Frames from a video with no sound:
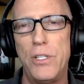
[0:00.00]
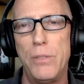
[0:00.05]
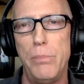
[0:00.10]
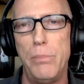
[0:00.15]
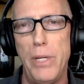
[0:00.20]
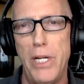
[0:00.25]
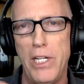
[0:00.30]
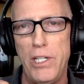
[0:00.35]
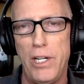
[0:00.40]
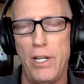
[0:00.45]
The
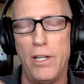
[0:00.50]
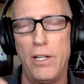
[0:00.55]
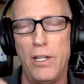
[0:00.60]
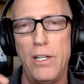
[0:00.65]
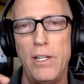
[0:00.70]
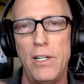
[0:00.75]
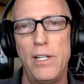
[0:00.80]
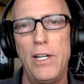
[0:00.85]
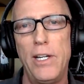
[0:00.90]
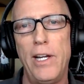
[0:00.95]
media
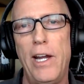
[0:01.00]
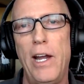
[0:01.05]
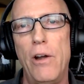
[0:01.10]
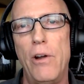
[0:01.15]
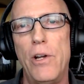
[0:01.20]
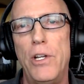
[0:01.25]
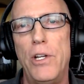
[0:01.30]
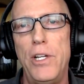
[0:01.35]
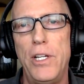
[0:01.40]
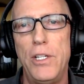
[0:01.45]

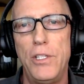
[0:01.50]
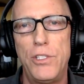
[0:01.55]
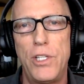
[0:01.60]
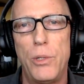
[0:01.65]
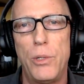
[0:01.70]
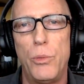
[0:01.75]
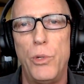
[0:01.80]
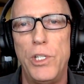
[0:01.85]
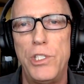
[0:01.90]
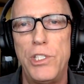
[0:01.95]
guarantees
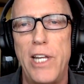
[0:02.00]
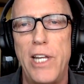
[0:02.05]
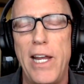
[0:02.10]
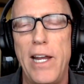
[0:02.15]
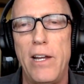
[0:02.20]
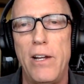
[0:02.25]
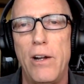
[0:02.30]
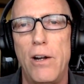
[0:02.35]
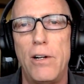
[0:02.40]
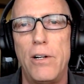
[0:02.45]
that we
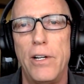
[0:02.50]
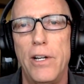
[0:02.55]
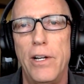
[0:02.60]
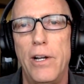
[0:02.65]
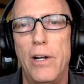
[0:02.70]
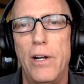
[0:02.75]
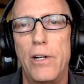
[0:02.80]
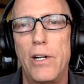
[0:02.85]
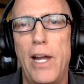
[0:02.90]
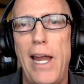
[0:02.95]
stay in
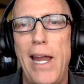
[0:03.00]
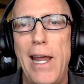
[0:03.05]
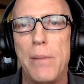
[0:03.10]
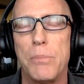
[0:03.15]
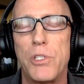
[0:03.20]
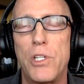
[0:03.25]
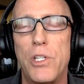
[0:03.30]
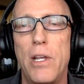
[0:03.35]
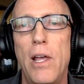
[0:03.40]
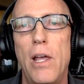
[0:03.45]
our
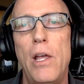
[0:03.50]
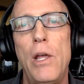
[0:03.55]
camps.